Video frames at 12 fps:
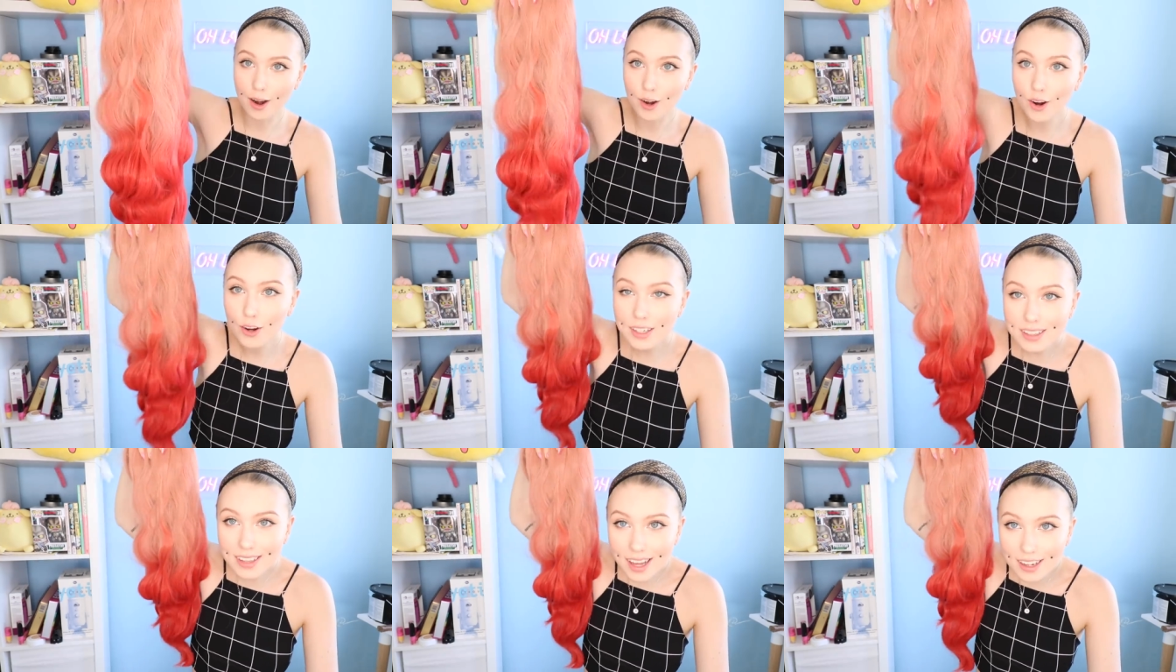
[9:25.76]
Look
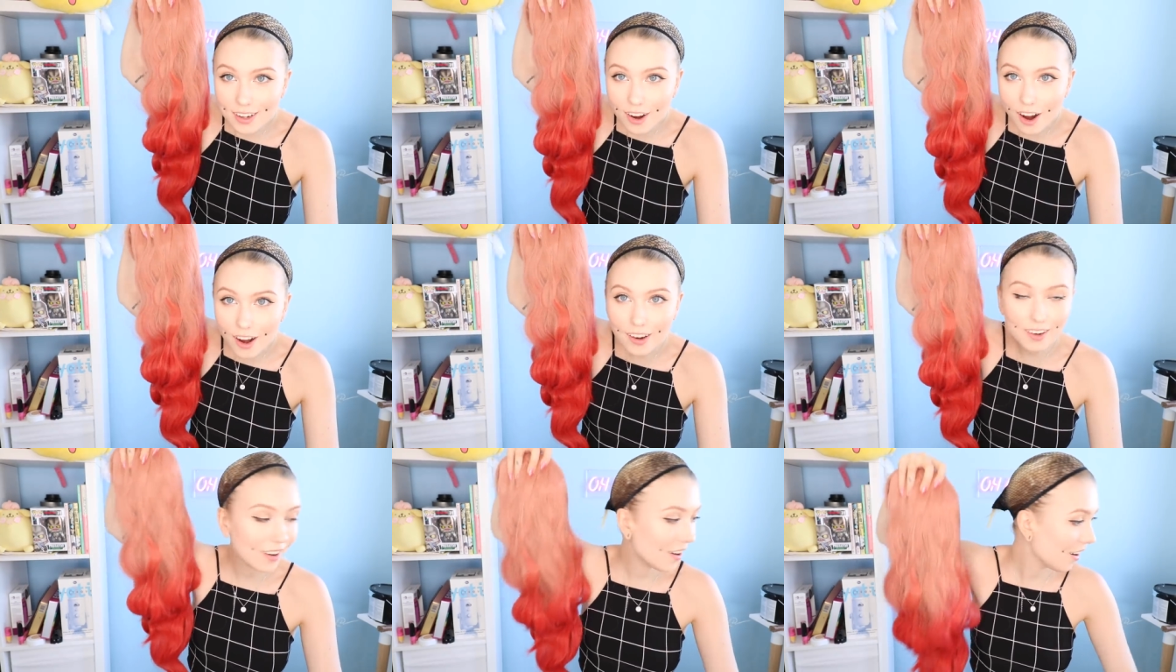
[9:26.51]
at that
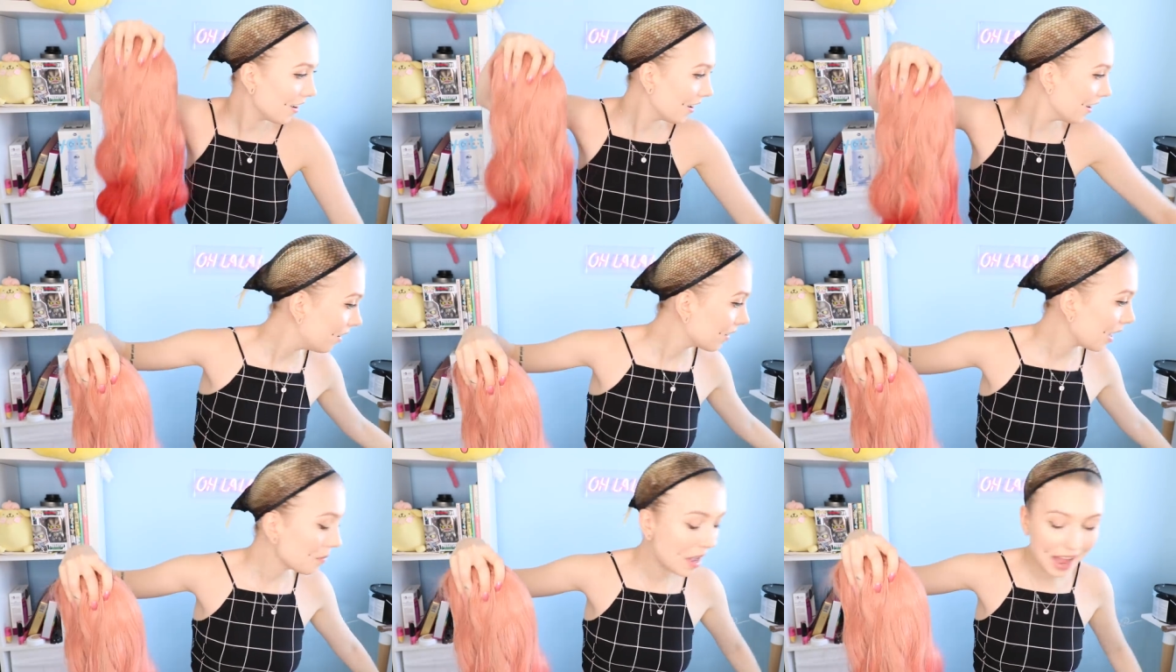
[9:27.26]
color.
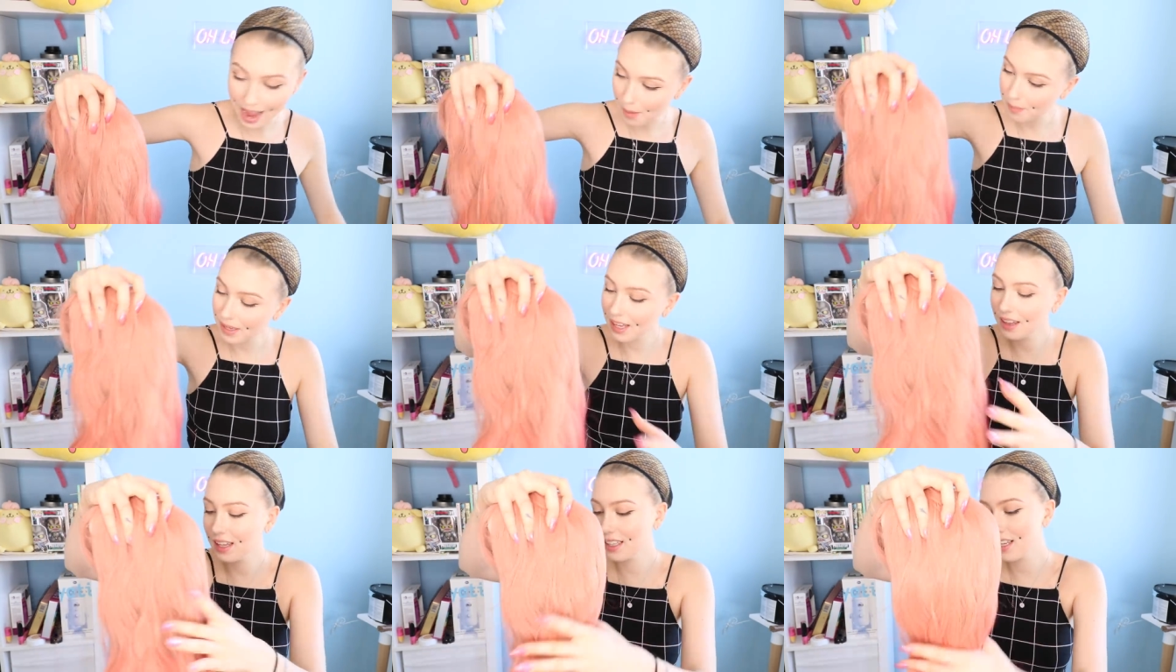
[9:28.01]
Okay, I'm
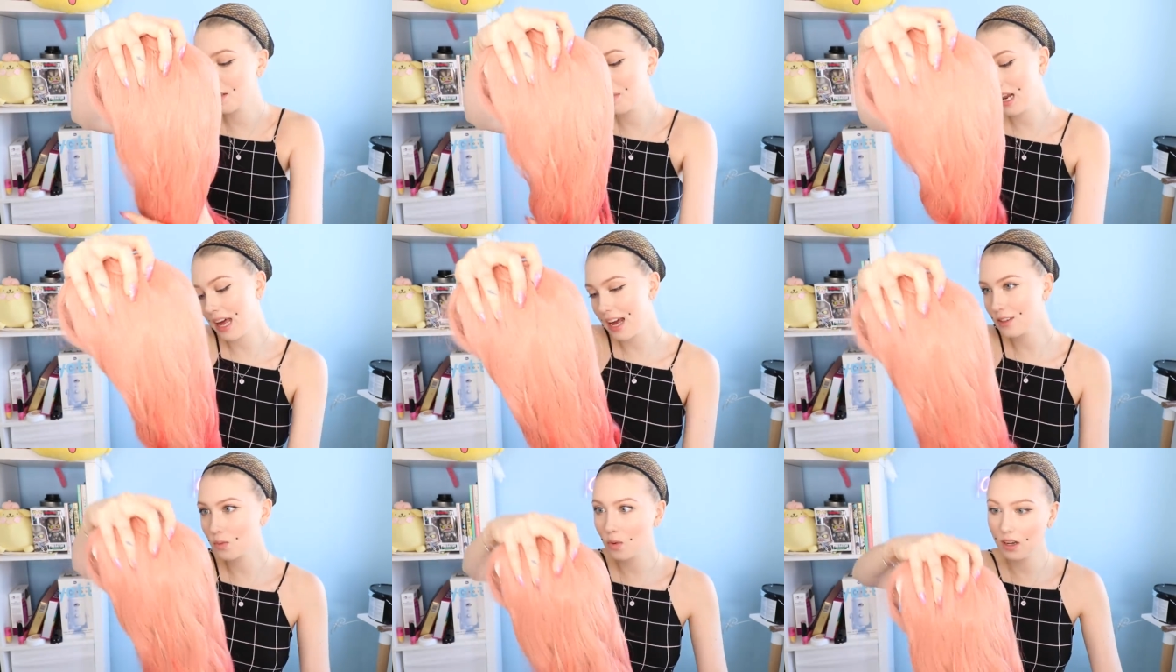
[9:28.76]
happy this is my
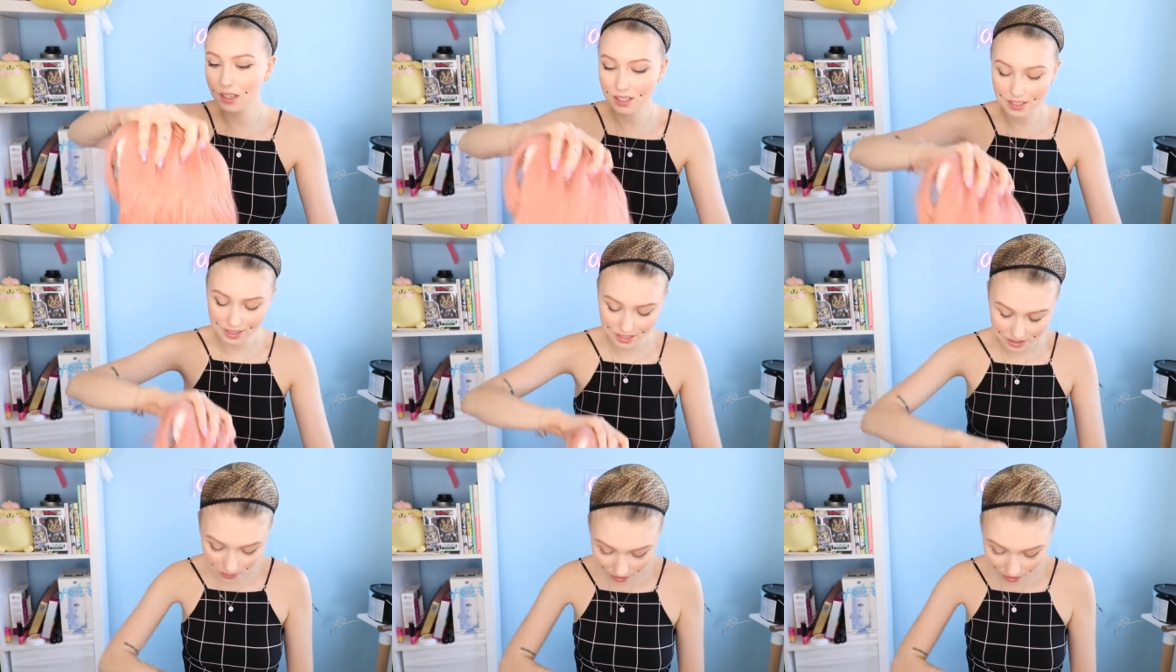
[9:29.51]
last one because this